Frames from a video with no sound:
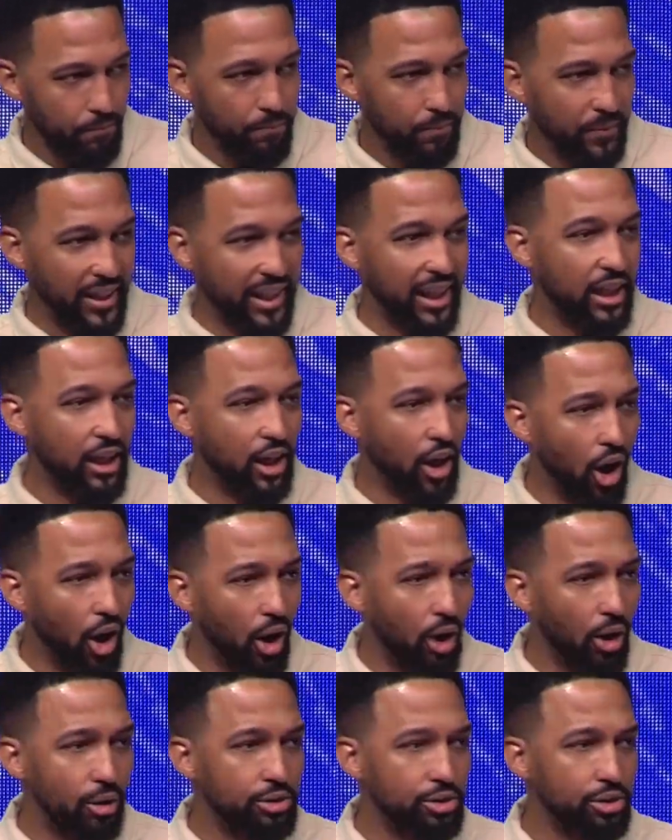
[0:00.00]
And he
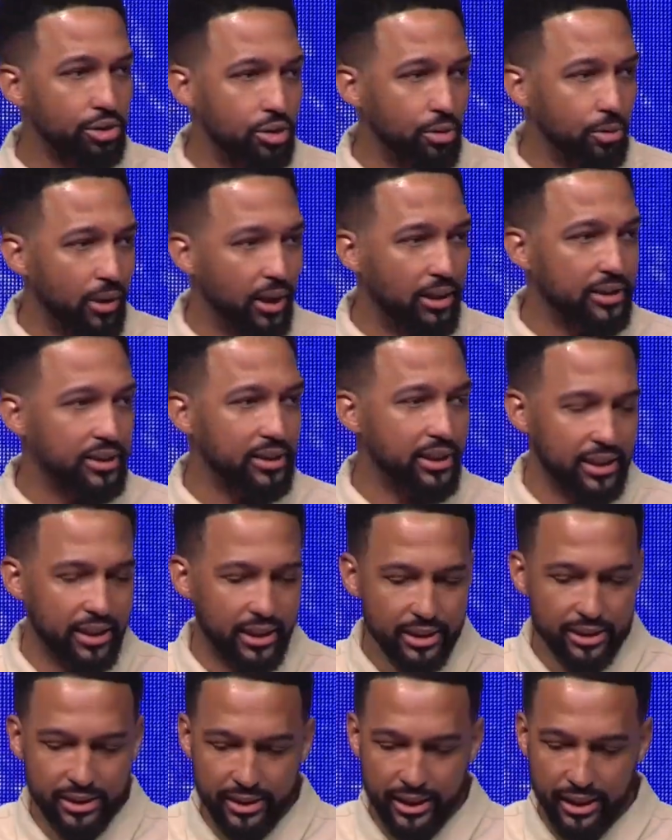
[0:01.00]
calls to us in
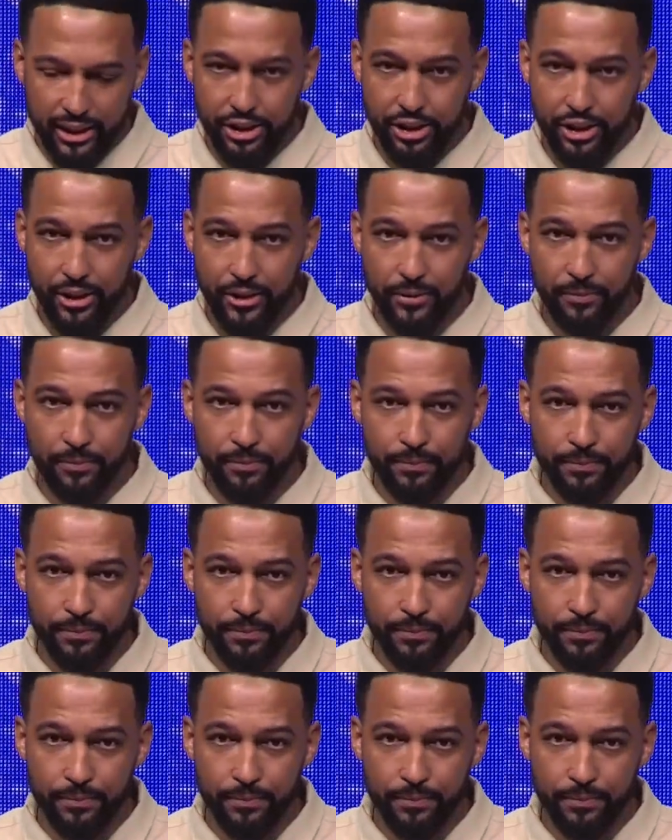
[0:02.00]
this tension,